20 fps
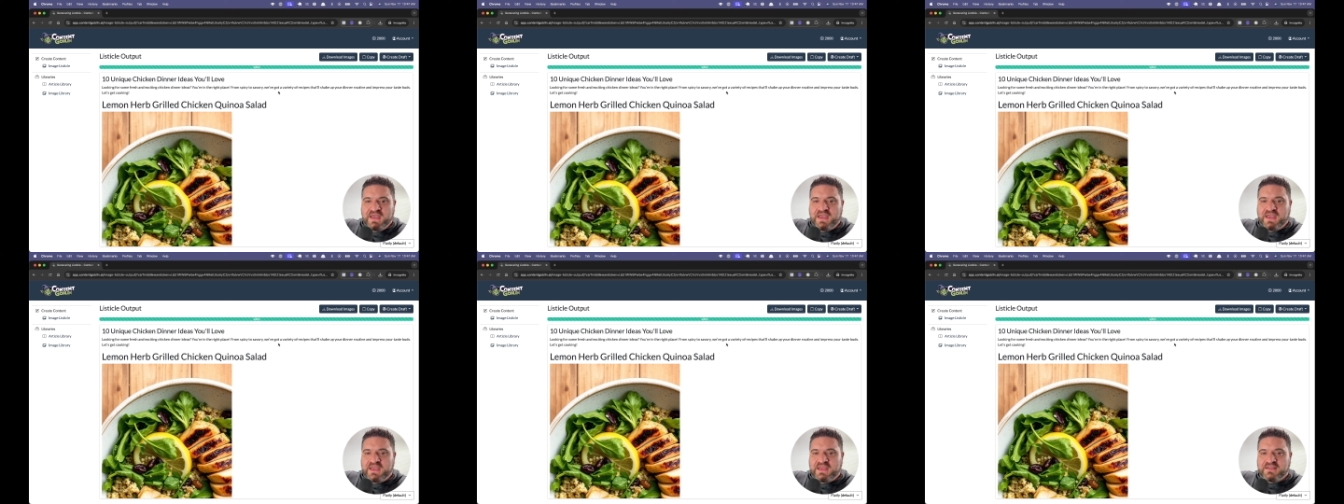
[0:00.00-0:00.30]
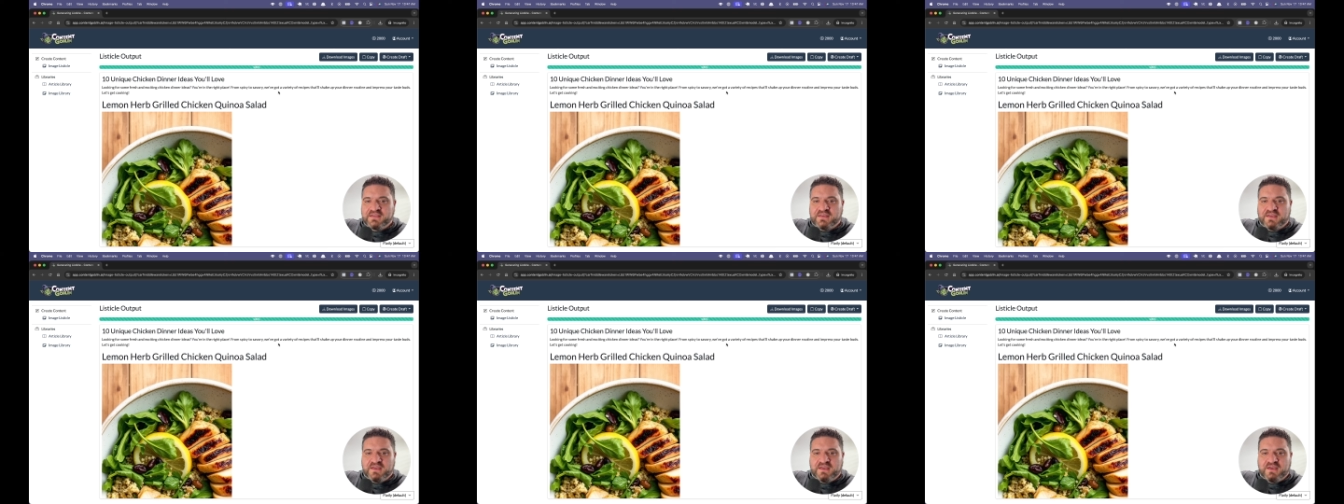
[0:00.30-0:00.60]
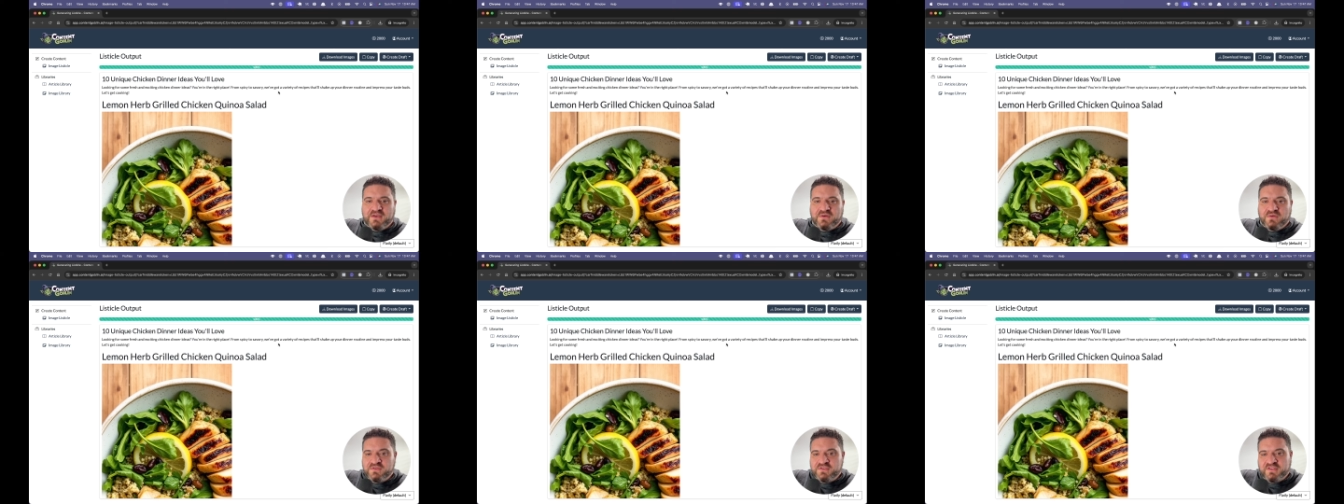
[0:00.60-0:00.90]
and
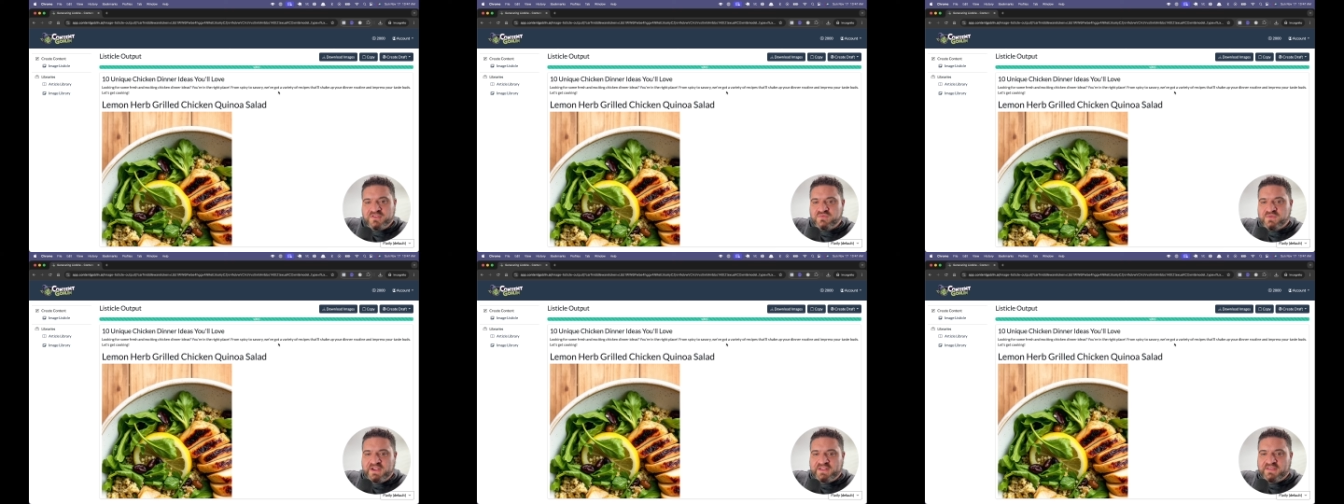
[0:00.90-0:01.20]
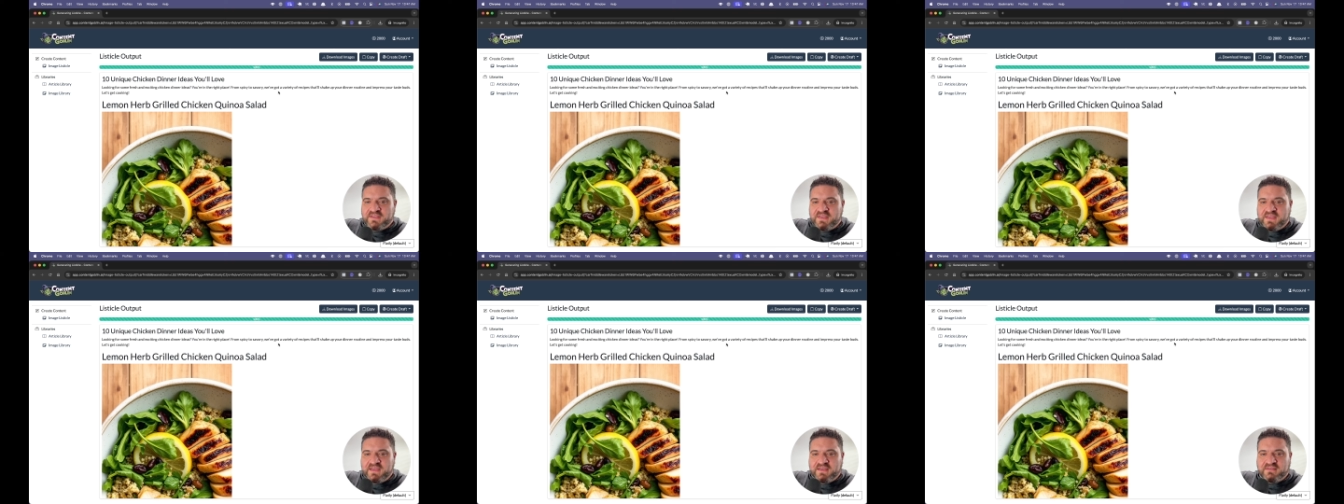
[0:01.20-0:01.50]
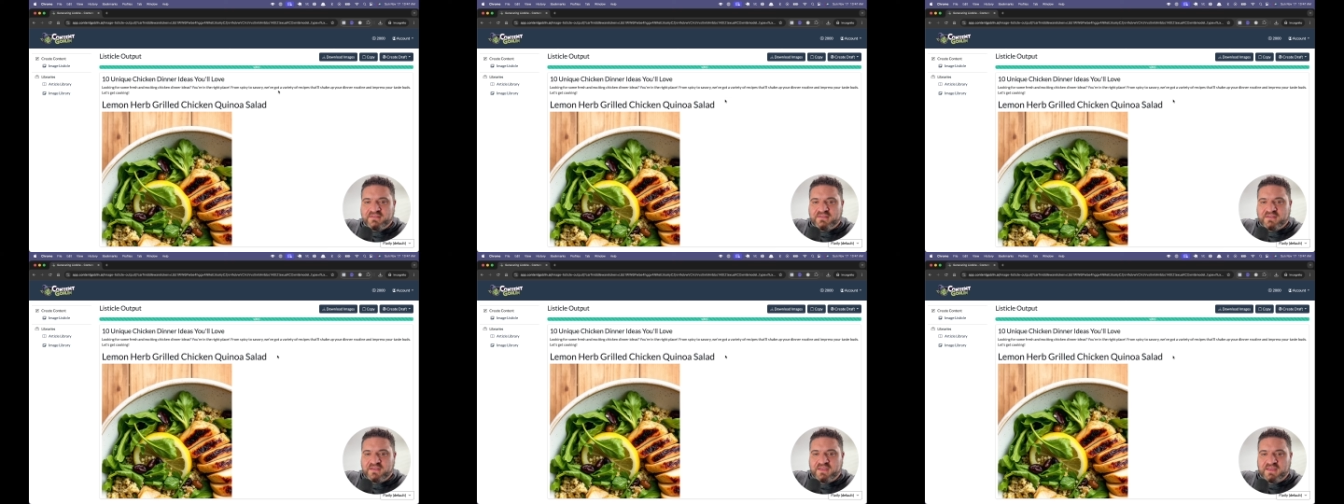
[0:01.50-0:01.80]
or just write the
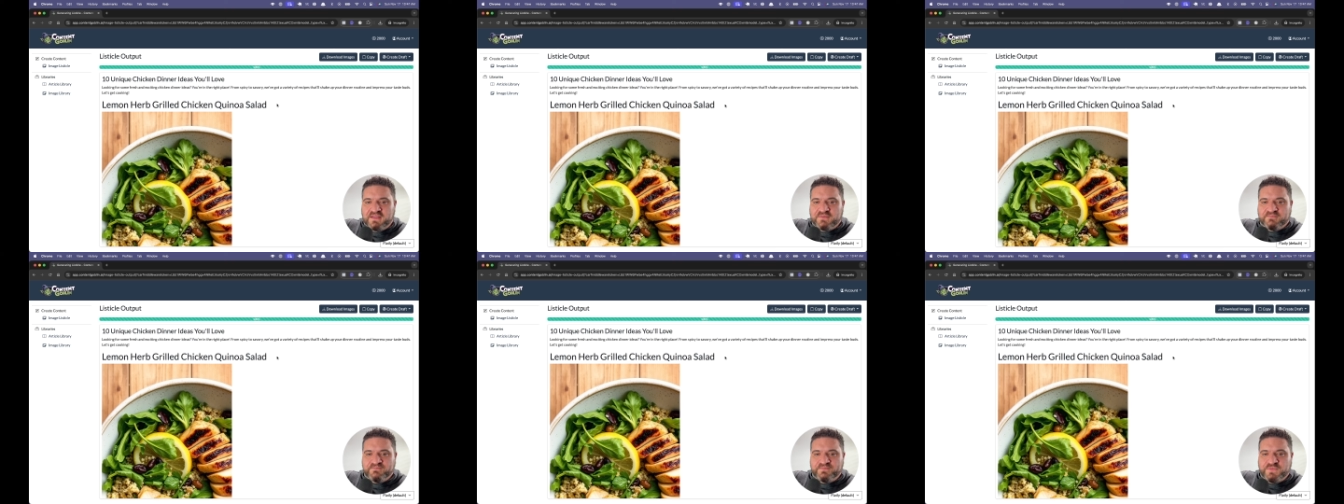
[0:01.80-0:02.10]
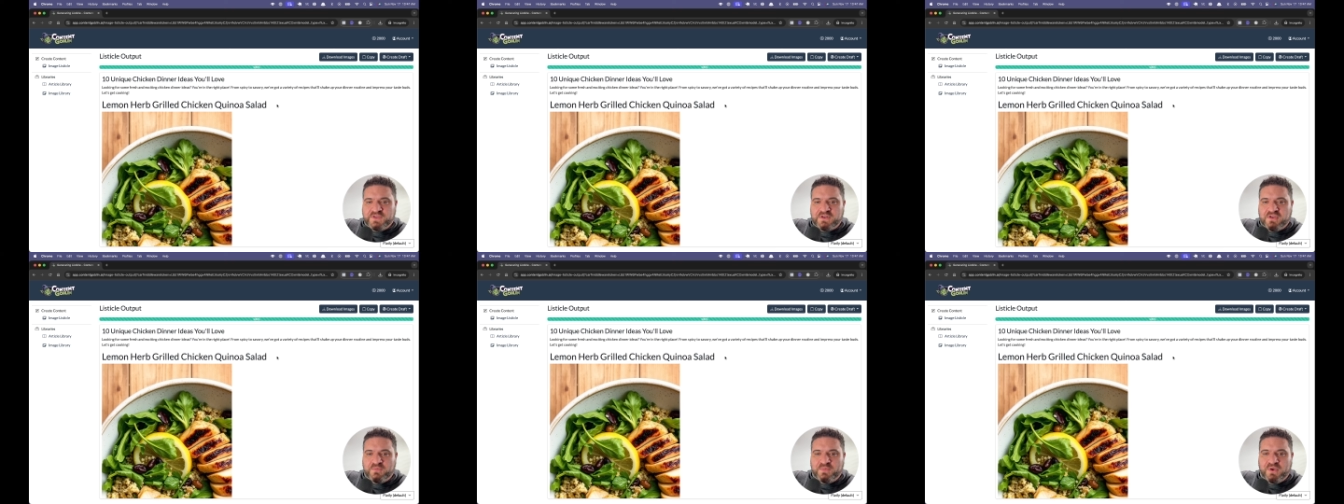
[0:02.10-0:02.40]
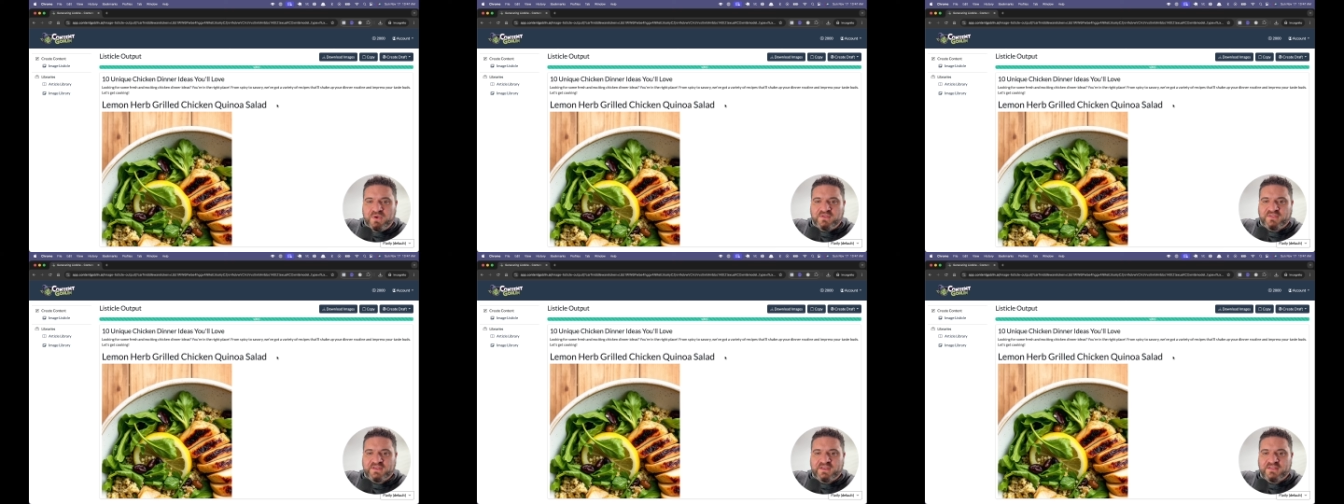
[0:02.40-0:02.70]
text and
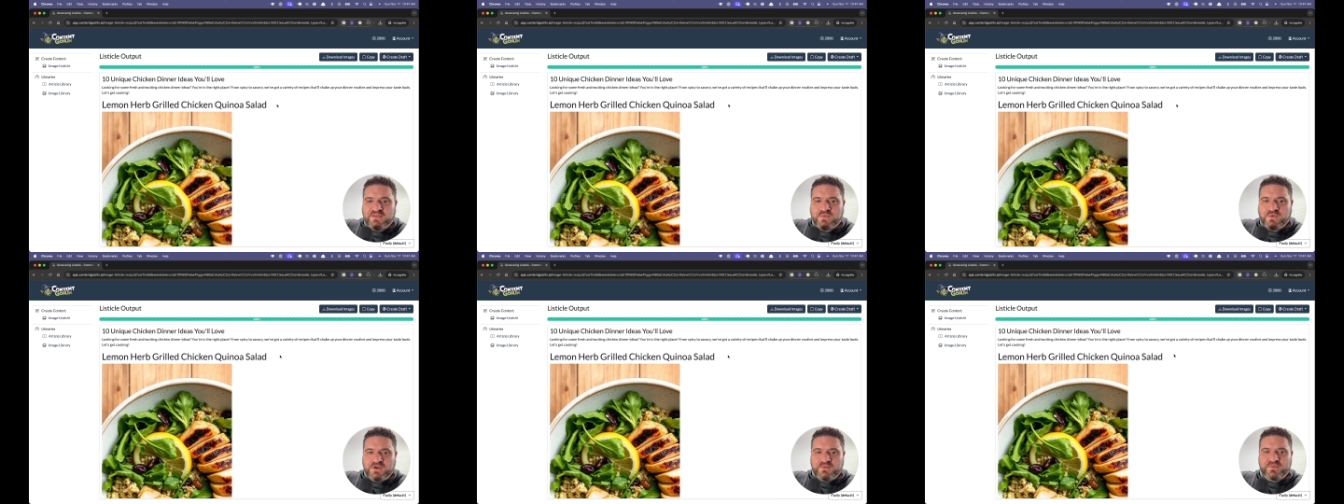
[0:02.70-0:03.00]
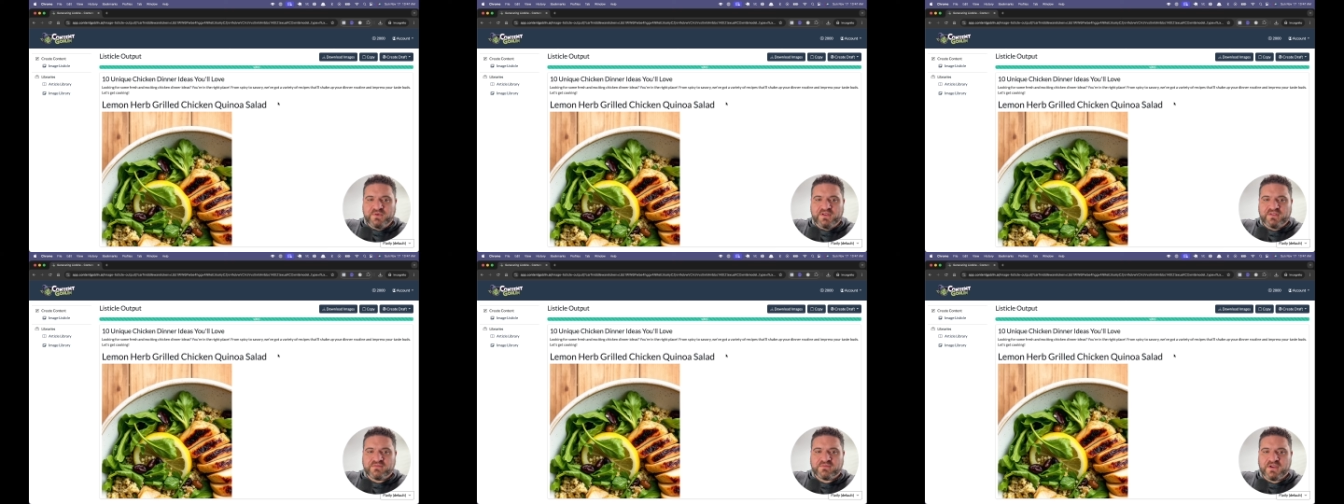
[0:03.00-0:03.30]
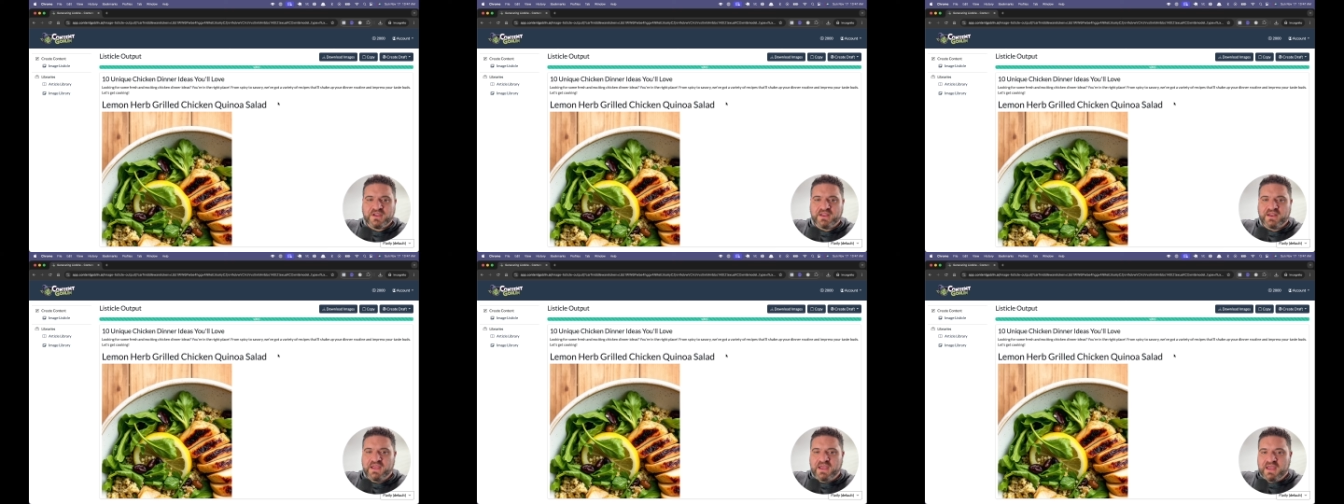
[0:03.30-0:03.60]
post that to WordPress,
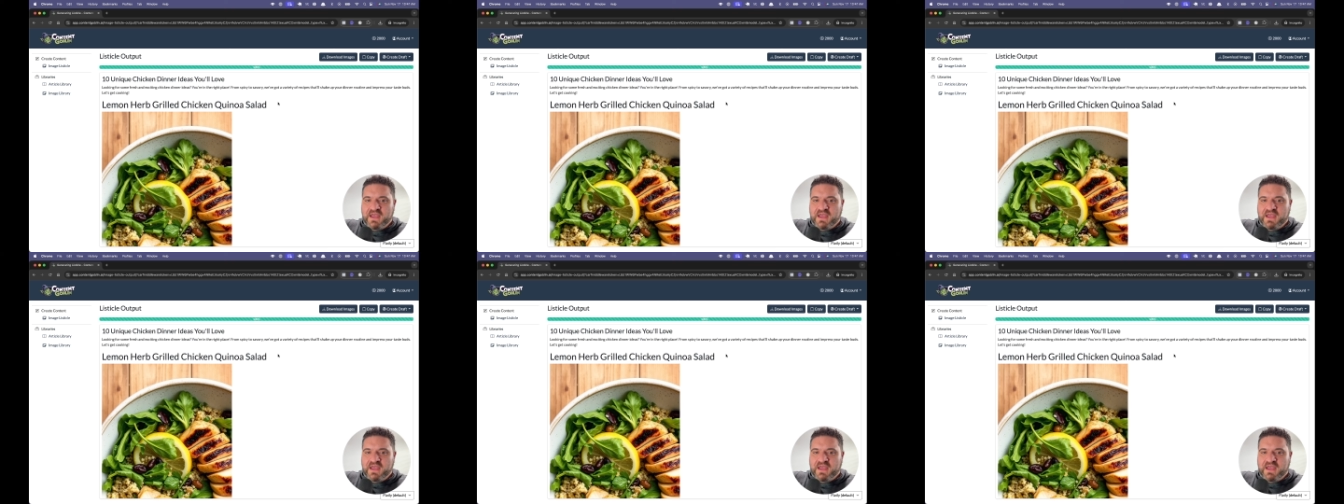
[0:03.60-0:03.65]
right?